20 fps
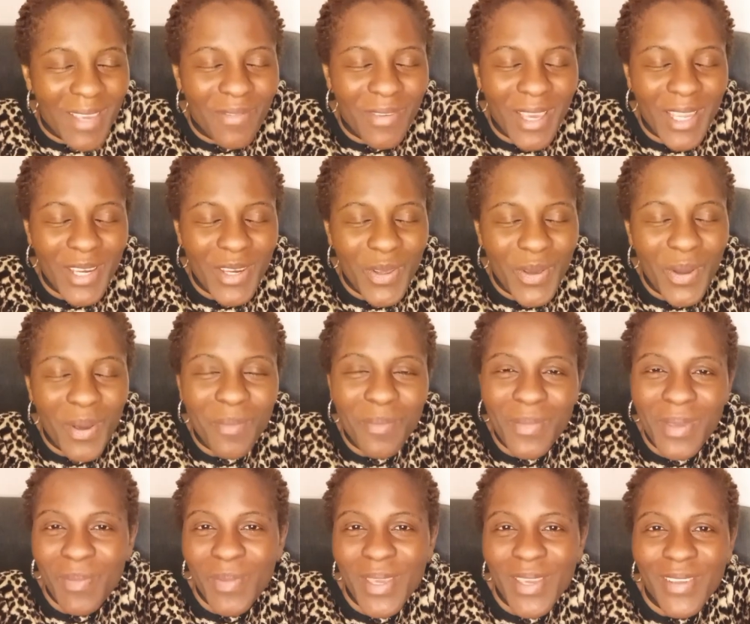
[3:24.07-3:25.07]
If you're new on
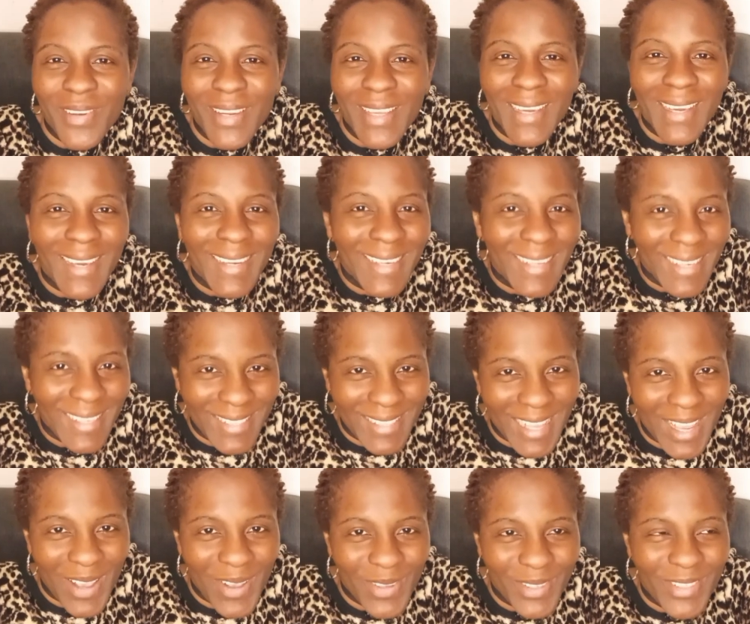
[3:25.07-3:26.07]
Mimi Unique and
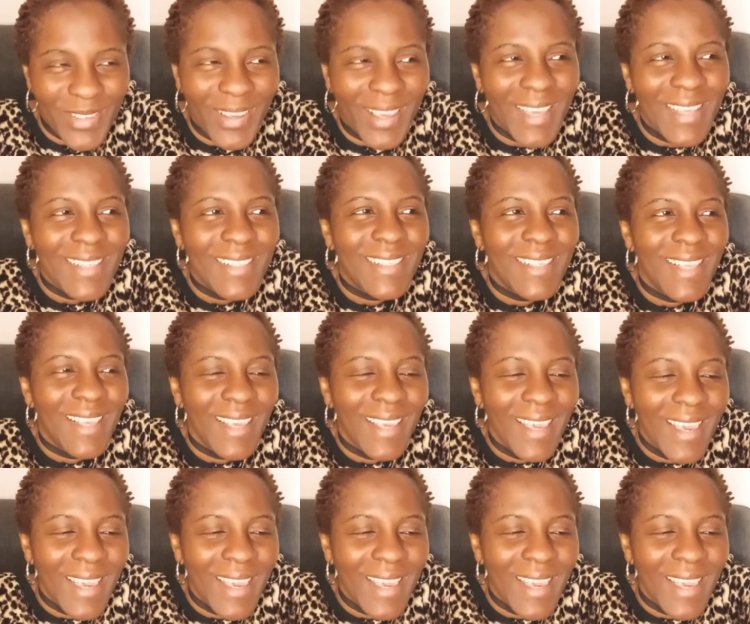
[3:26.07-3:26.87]
Hairstyles, you can see